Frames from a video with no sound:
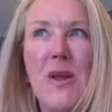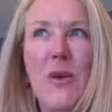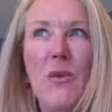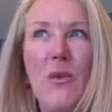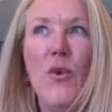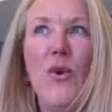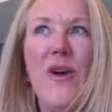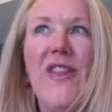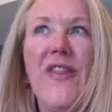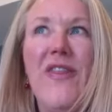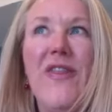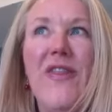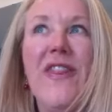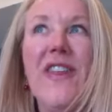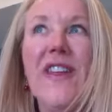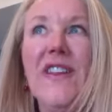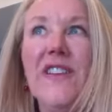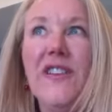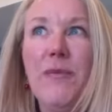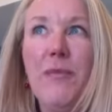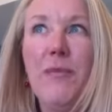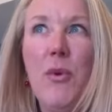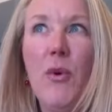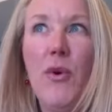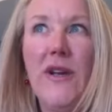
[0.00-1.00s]
Well, at
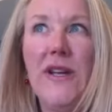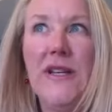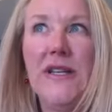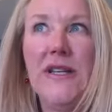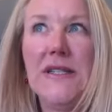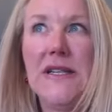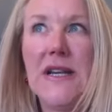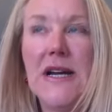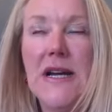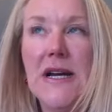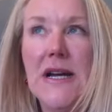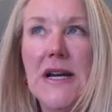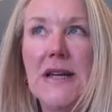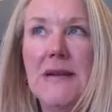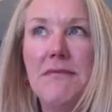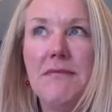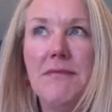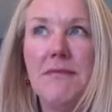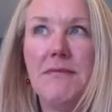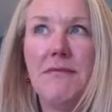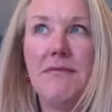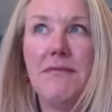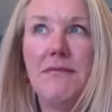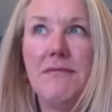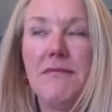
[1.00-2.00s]
this point in
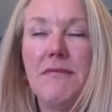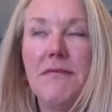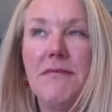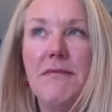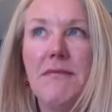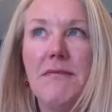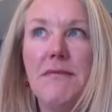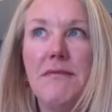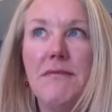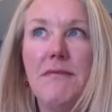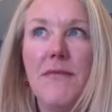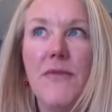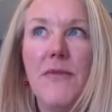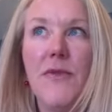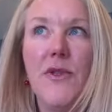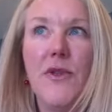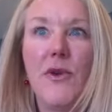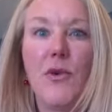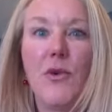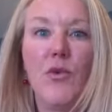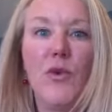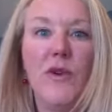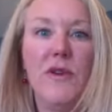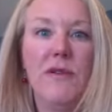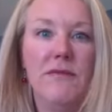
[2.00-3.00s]
time, there
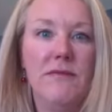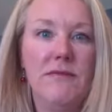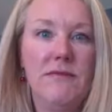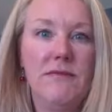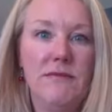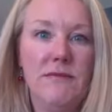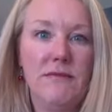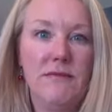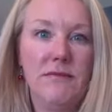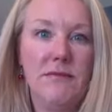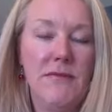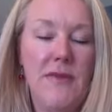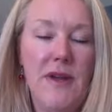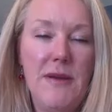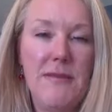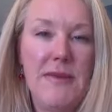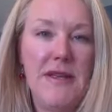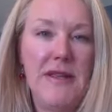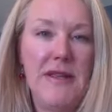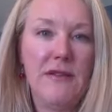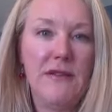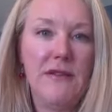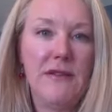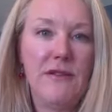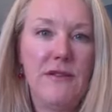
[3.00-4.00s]

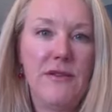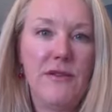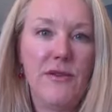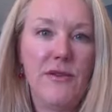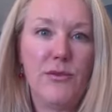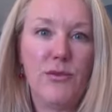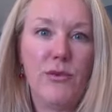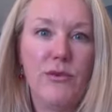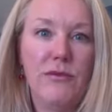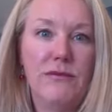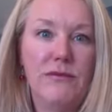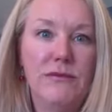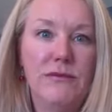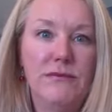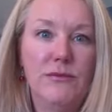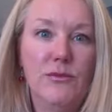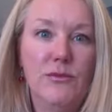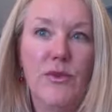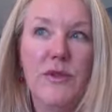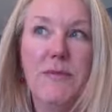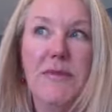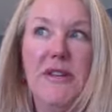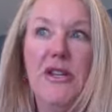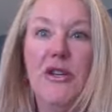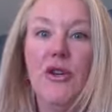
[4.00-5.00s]

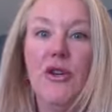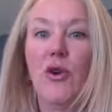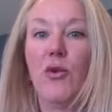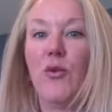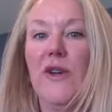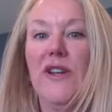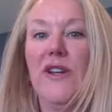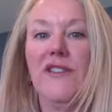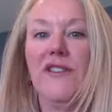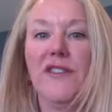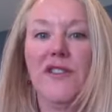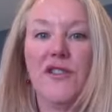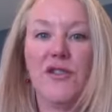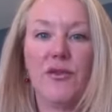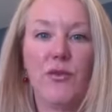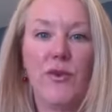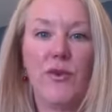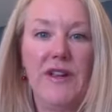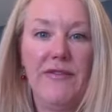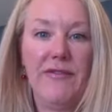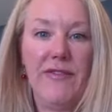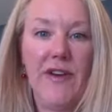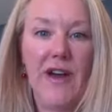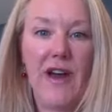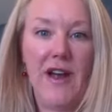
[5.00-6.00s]
would be no reason to
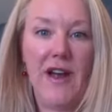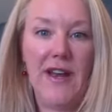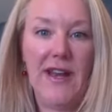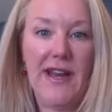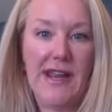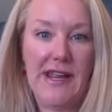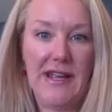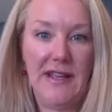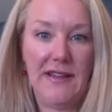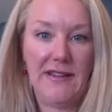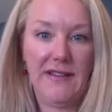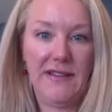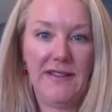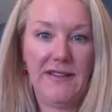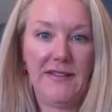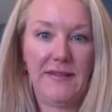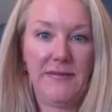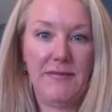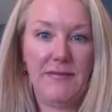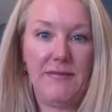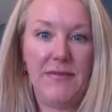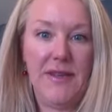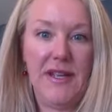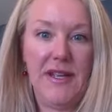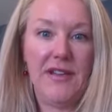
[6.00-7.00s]
refinance
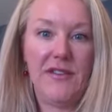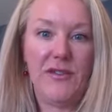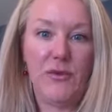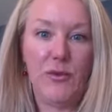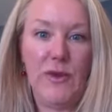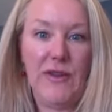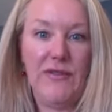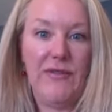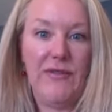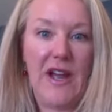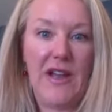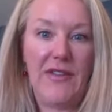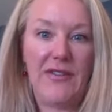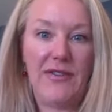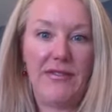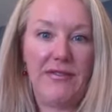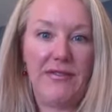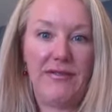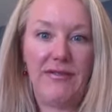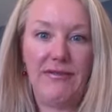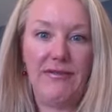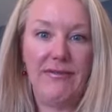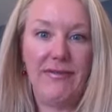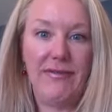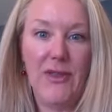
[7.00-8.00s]
because we've got
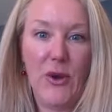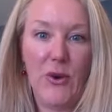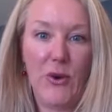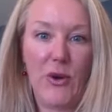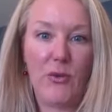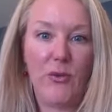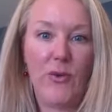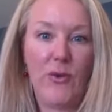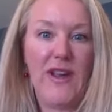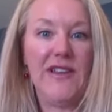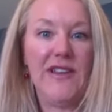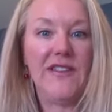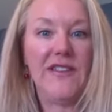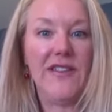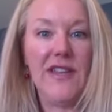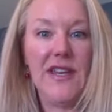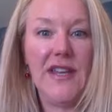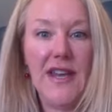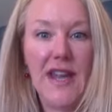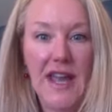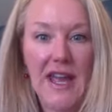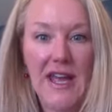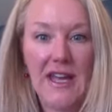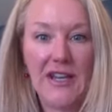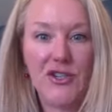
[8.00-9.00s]
lower rates than
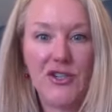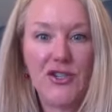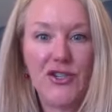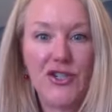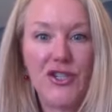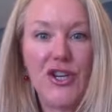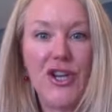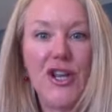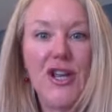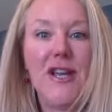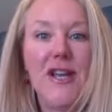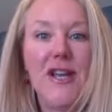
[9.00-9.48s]
hedge.